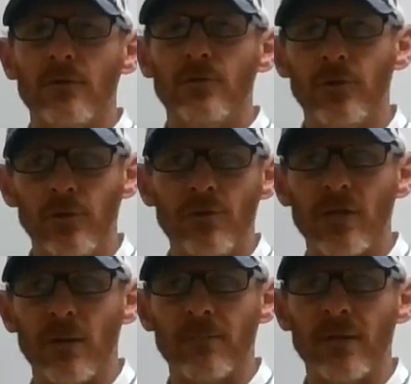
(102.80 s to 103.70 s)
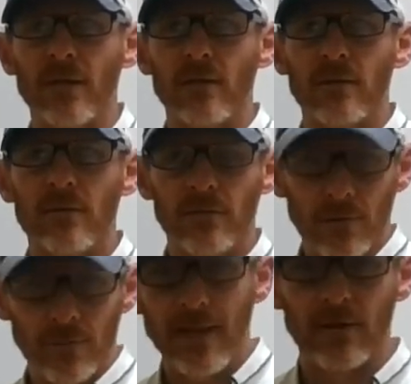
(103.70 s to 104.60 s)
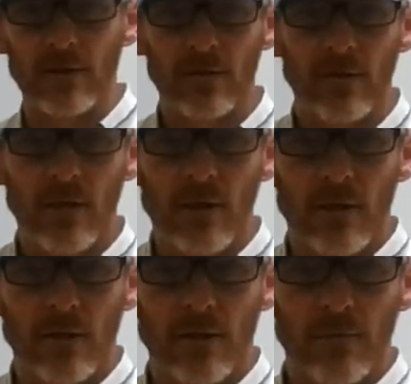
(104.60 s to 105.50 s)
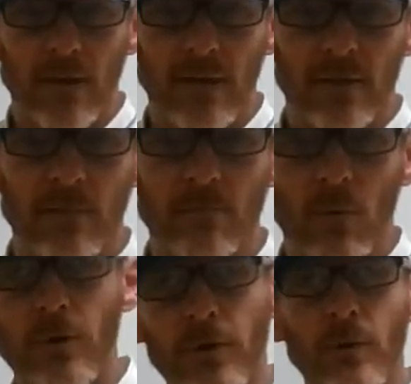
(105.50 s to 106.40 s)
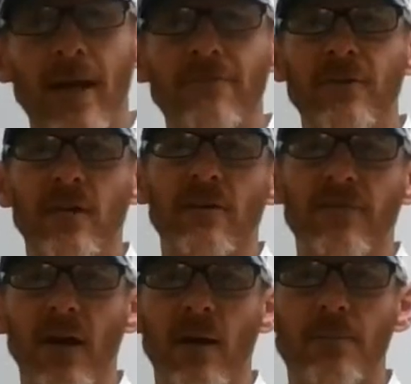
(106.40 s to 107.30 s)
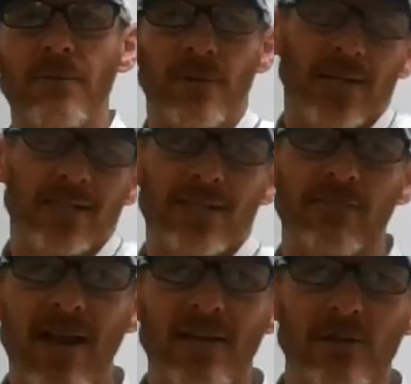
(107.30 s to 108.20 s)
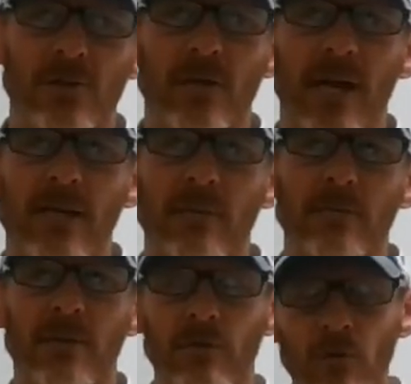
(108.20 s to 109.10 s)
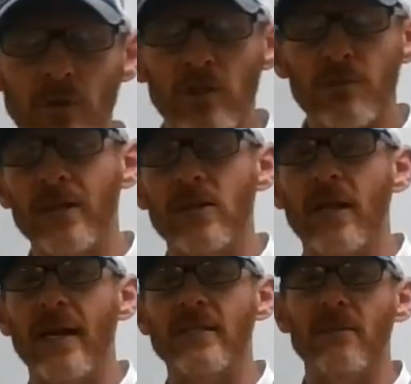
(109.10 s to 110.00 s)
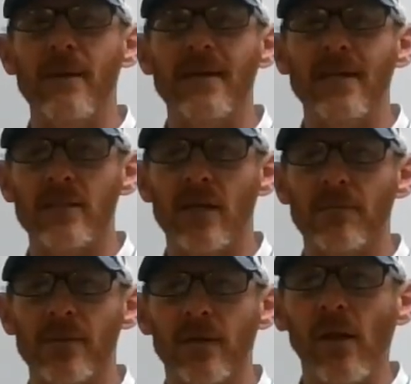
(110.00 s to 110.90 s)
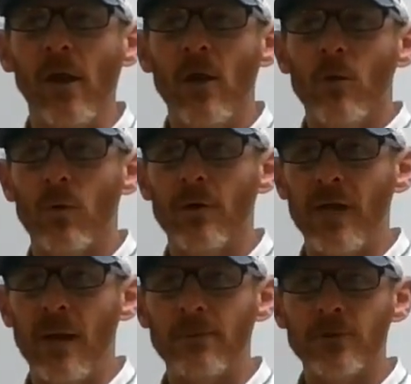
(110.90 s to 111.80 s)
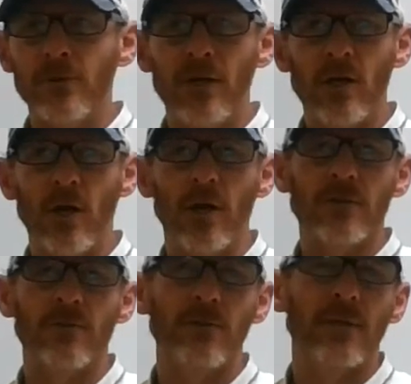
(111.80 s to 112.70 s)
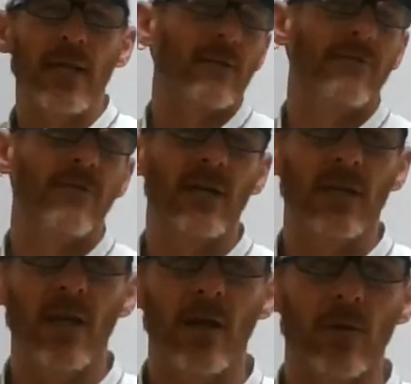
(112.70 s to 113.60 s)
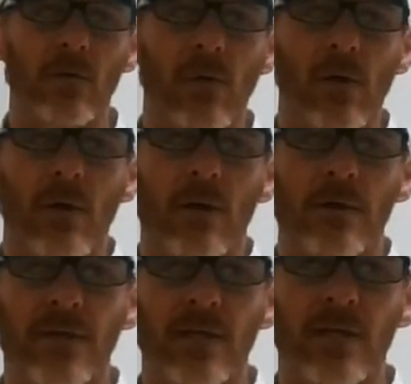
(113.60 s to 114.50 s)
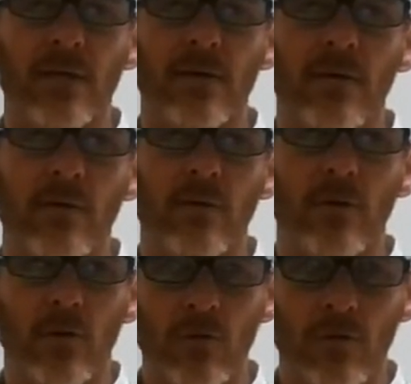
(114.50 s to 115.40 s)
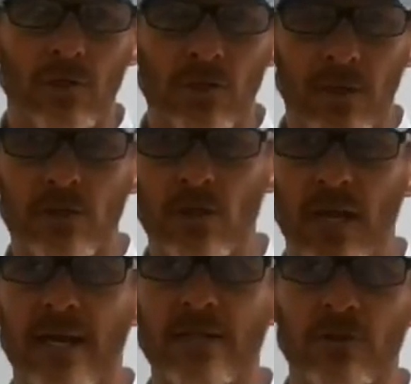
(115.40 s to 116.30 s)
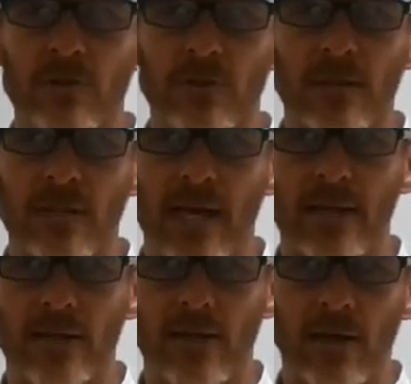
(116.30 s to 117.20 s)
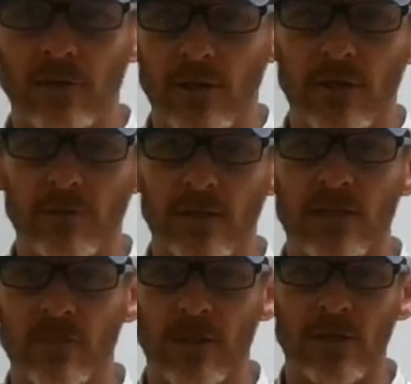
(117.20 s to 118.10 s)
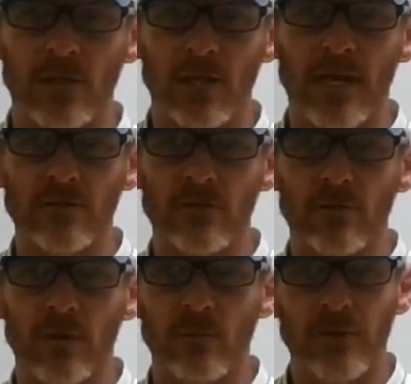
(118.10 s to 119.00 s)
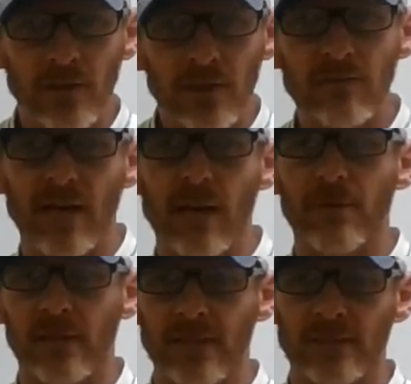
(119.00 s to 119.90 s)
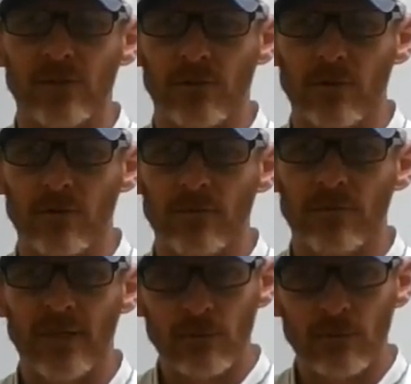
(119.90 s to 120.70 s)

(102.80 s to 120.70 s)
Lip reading: do something, the better, right? The more you have to give up, the less advantage you're gaining. But if you can specialize in making something where the opportunity cost of doing that is very low, then you can specialize in doing that, and another country can specialize in doing what they're giving up the least to do. That's